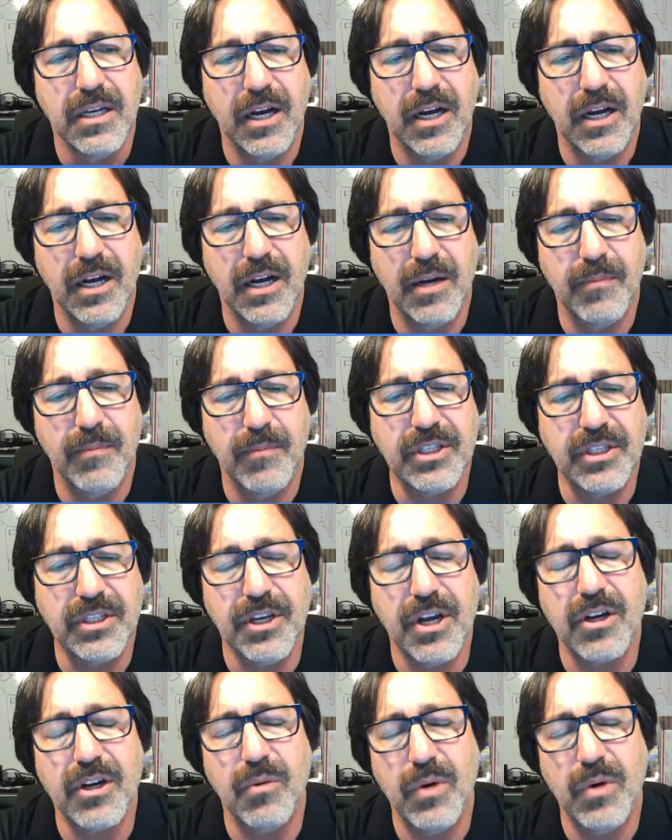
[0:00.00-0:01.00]
But the
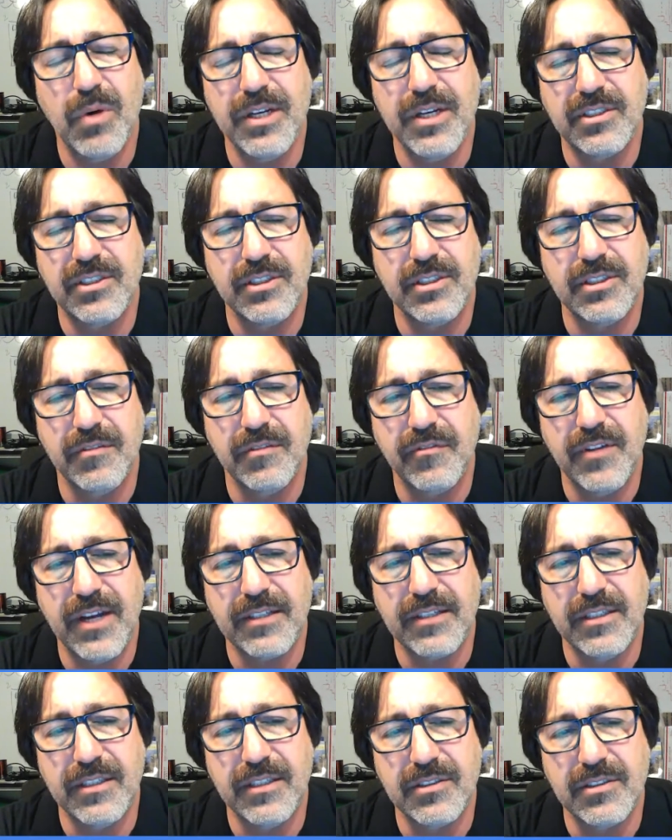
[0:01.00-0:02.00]
younger one is still
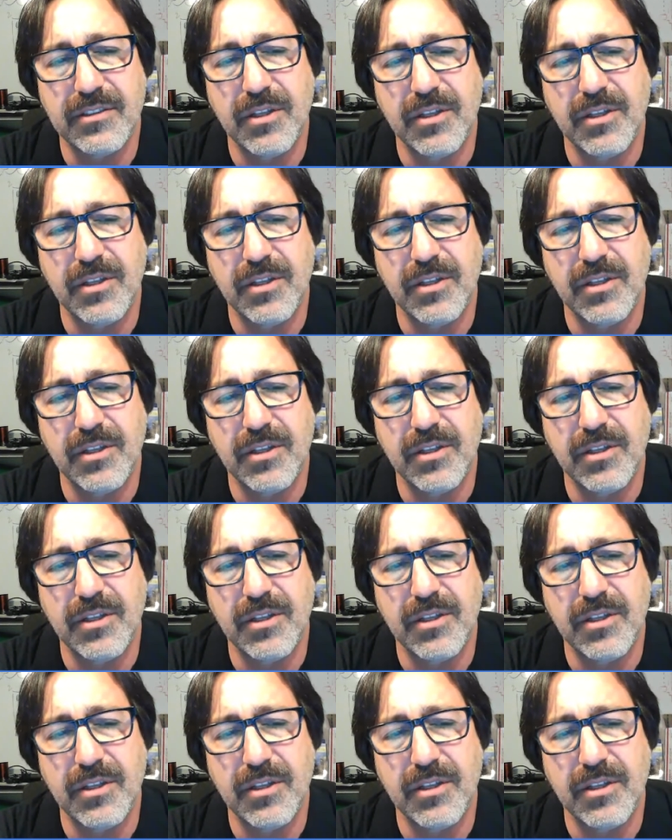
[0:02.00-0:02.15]
affected.